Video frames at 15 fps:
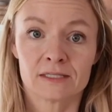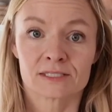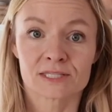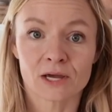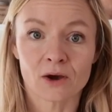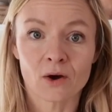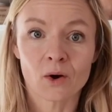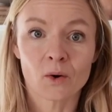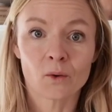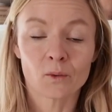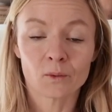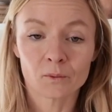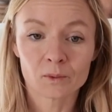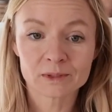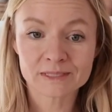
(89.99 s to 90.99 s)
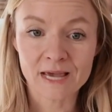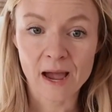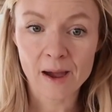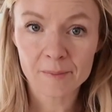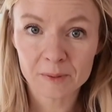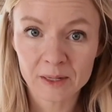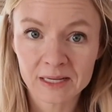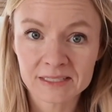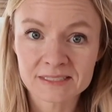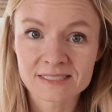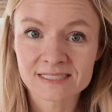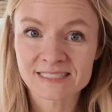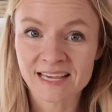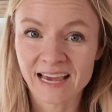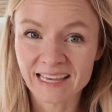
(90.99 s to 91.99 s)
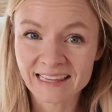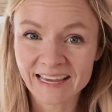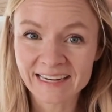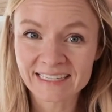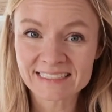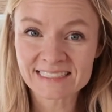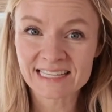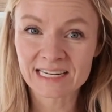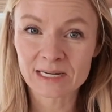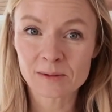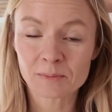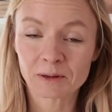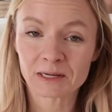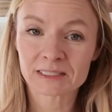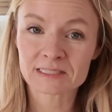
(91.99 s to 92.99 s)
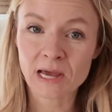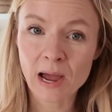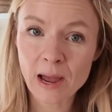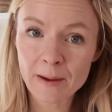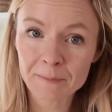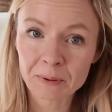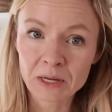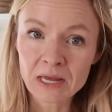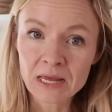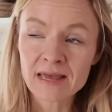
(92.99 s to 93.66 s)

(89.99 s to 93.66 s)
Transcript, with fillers: So what's happening is this headline is getting picked up,